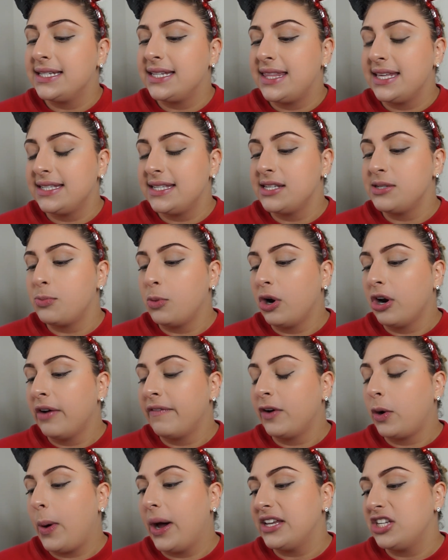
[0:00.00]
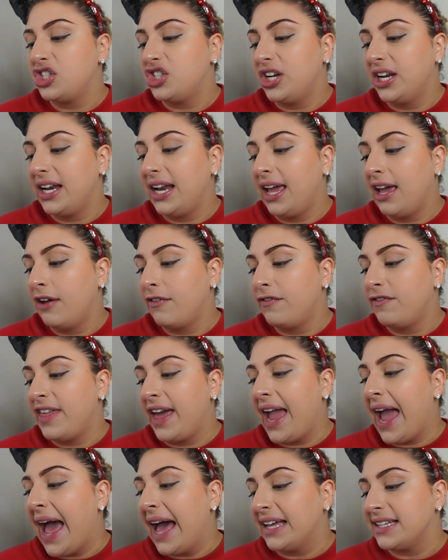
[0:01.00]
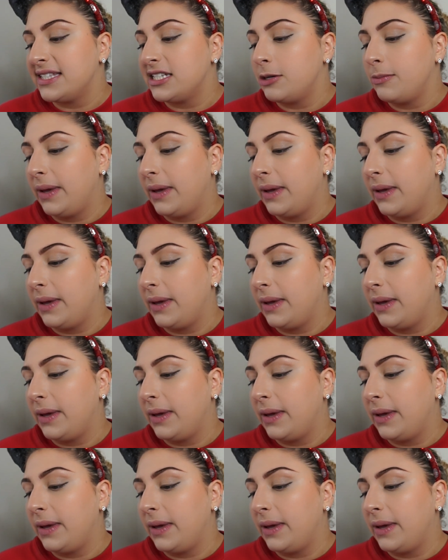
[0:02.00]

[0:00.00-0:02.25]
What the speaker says: this is more of a question if they asked